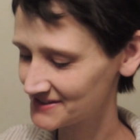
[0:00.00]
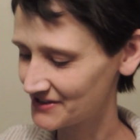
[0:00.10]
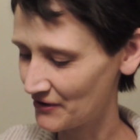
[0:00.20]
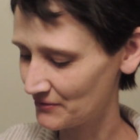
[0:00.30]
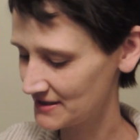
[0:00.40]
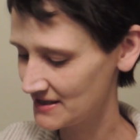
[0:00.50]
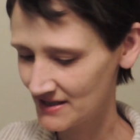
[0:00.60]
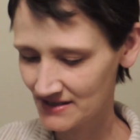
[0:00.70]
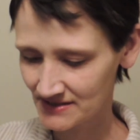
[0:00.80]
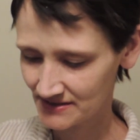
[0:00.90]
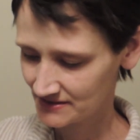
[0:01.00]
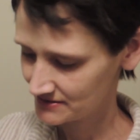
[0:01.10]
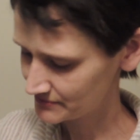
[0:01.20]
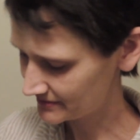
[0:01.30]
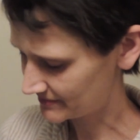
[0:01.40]
so
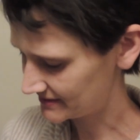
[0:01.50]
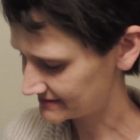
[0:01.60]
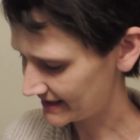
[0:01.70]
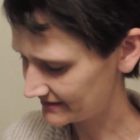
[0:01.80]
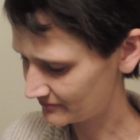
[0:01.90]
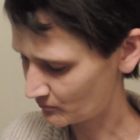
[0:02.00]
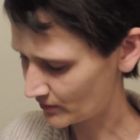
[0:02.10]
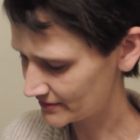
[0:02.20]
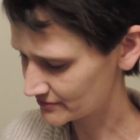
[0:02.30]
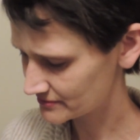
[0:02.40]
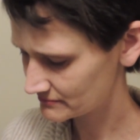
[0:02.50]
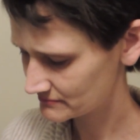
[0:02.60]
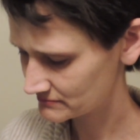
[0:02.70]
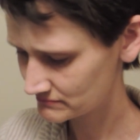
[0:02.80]
wait a minute, is that even one or two?